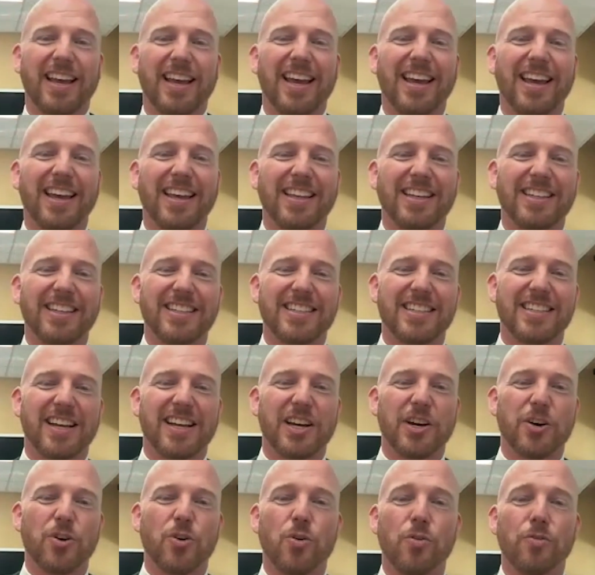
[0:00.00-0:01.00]
and
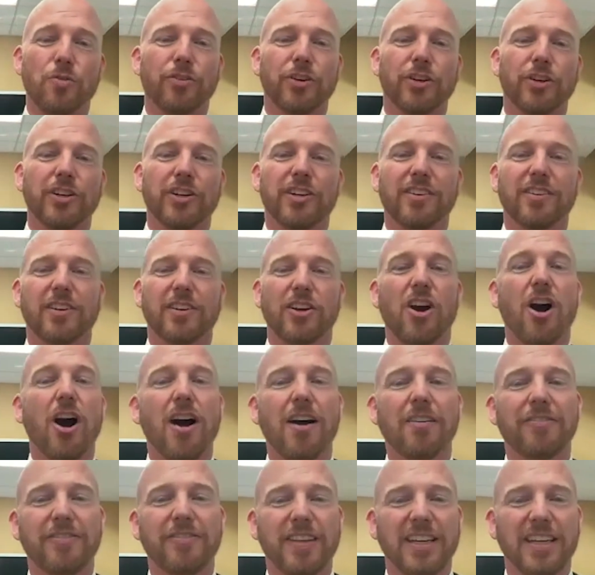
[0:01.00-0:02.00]
over
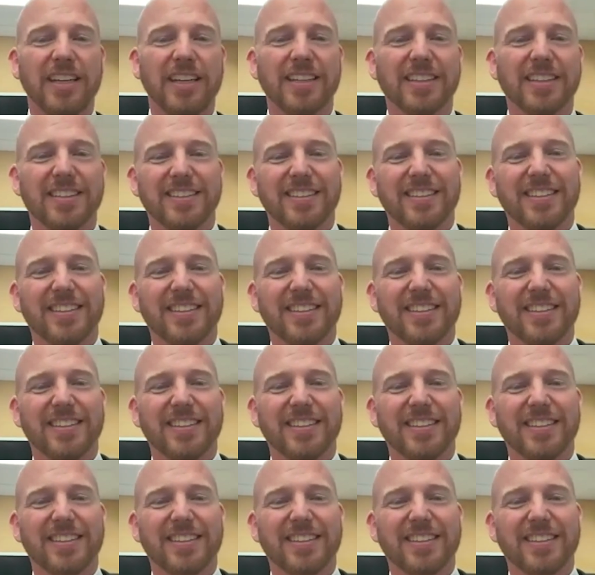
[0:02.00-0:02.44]
coffee,